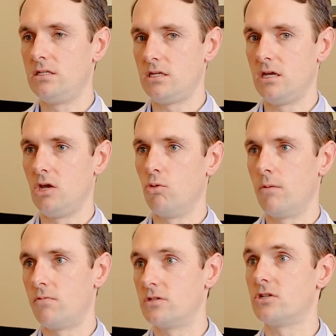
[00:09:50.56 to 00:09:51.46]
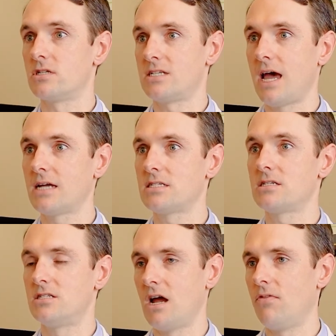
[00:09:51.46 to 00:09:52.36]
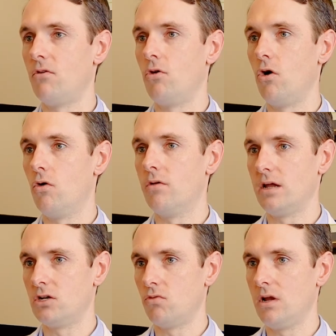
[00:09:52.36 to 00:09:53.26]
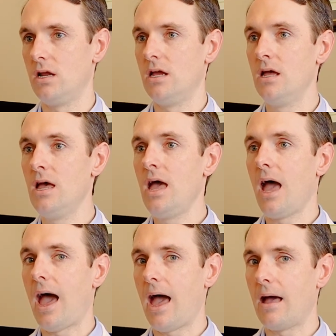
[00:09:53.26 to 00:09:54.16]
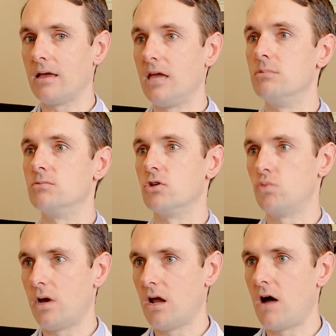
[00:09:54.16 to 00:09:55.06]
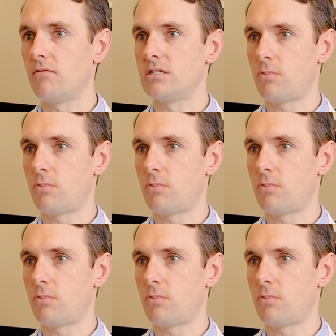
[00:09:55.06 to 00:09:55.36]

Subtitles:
tee you up for success down the road and to really keep as much weight off as